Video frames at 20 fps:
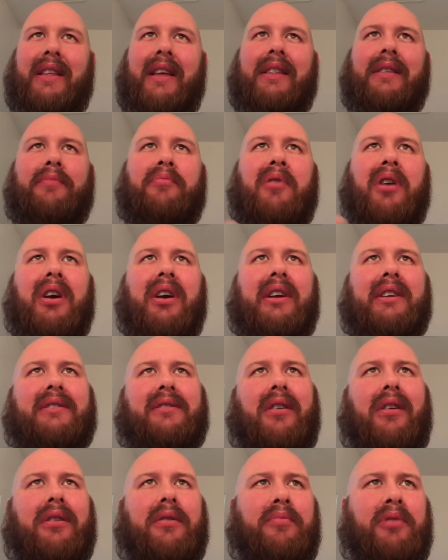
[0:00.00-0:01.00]
Then the brush it's
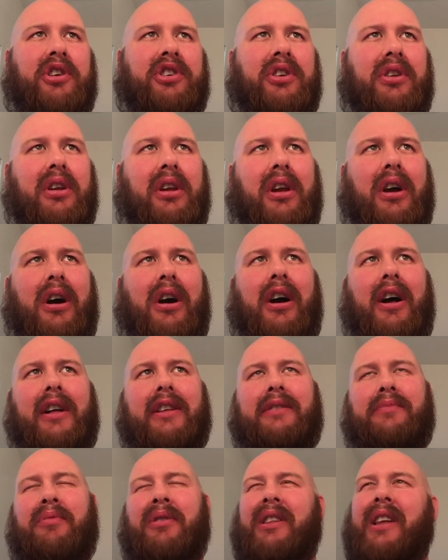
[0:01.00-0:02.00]
called the brush of the
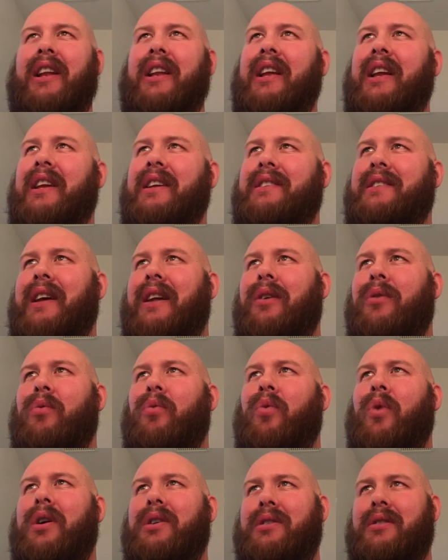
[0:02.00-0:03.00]
gods, but then he said it
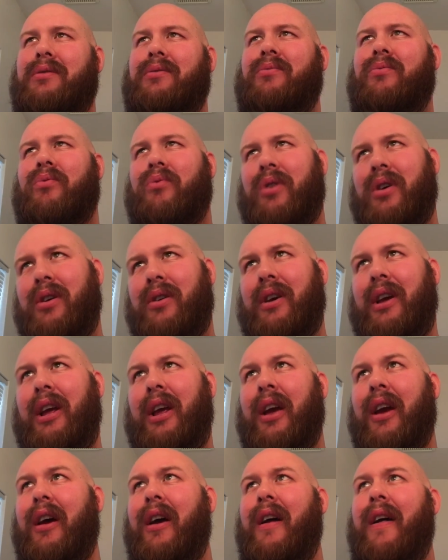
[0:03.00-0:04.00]
wasn't
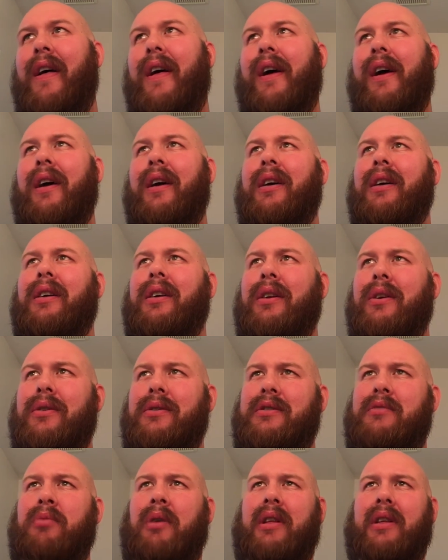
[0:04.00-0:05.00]
really
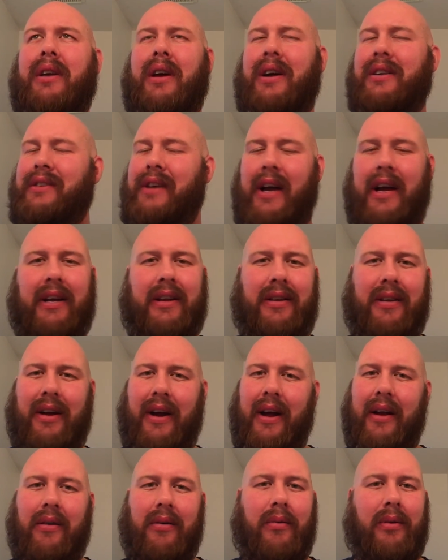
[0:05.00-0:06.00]
used by the gods. I,
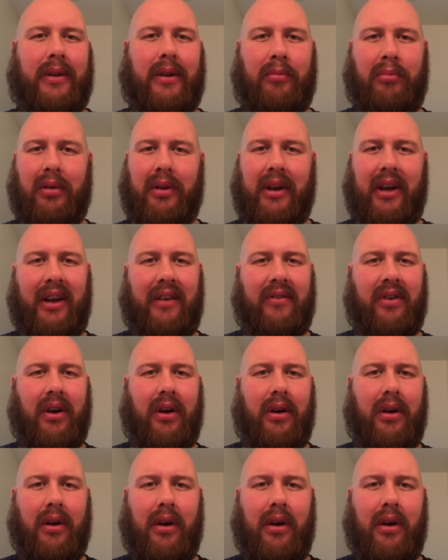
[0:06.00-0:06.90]
I don't know what to believe.